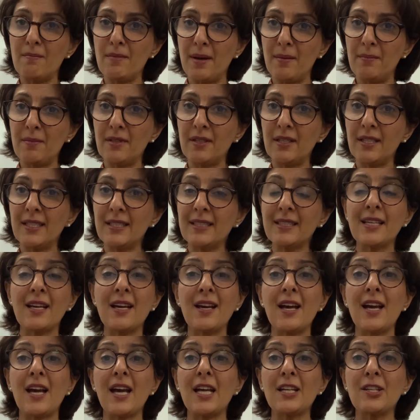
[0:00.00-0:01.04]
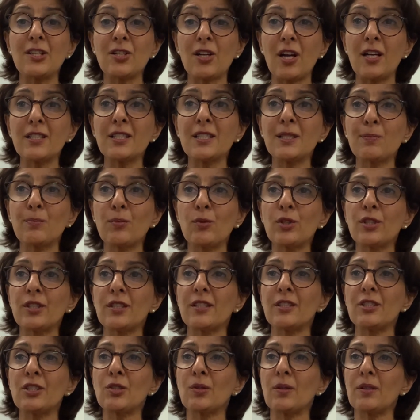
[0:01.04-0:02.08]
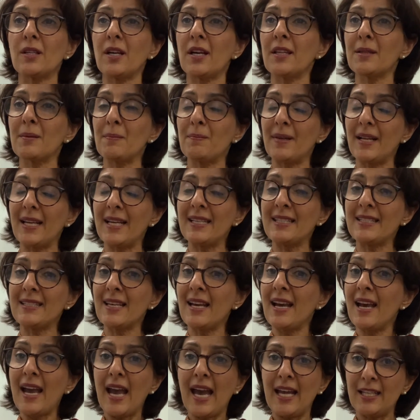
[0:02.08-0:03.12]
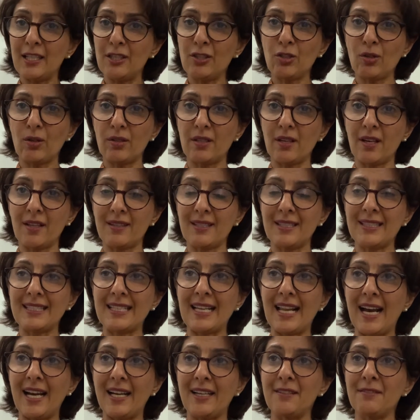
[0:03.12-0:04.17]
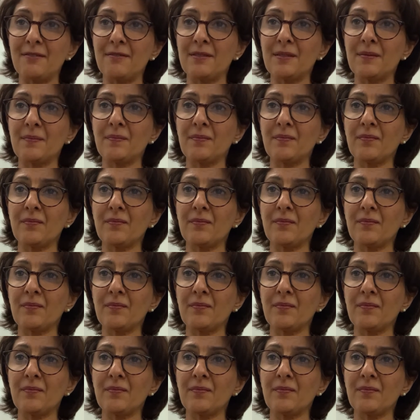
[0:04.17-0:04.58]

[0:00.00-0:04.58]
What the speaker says: memories and transport us to another place and into another's life.